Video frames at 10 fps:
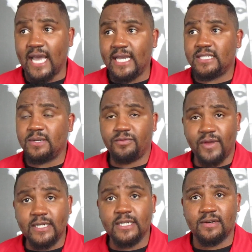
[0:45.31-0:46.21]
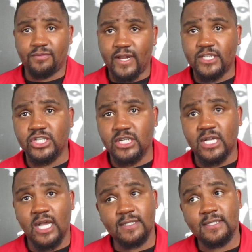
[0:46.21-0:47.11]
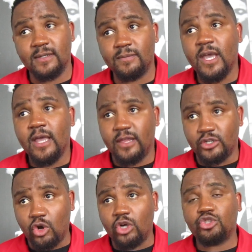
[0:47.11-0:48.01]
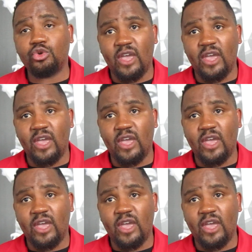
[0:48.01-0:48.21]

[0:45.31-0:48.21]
item finding reflection in council that ought to